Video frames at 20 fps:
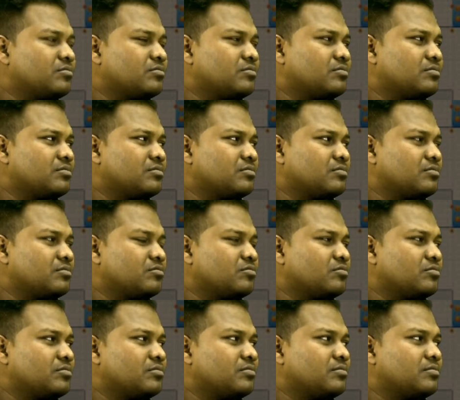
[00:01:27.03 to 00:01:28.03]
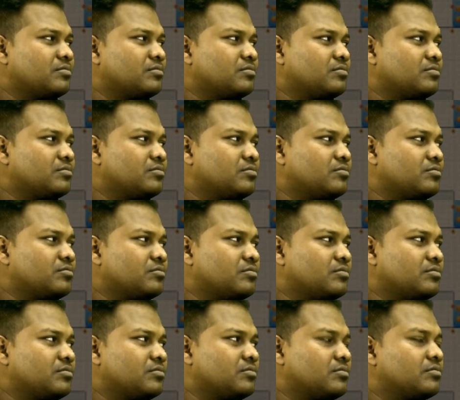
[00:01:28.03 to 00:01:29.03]

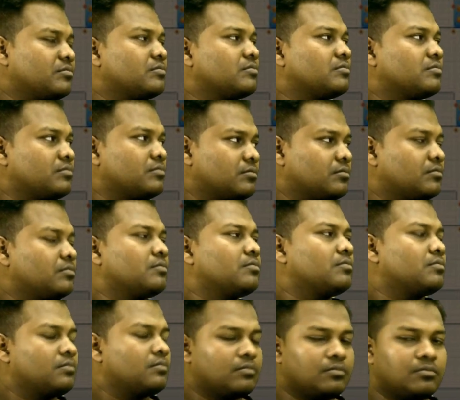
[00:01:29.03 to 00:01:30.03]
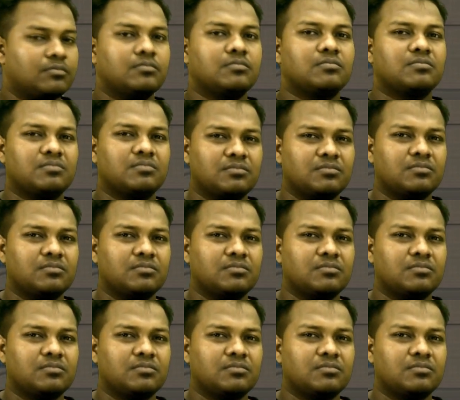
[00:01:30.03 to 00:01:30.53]
(not speaking)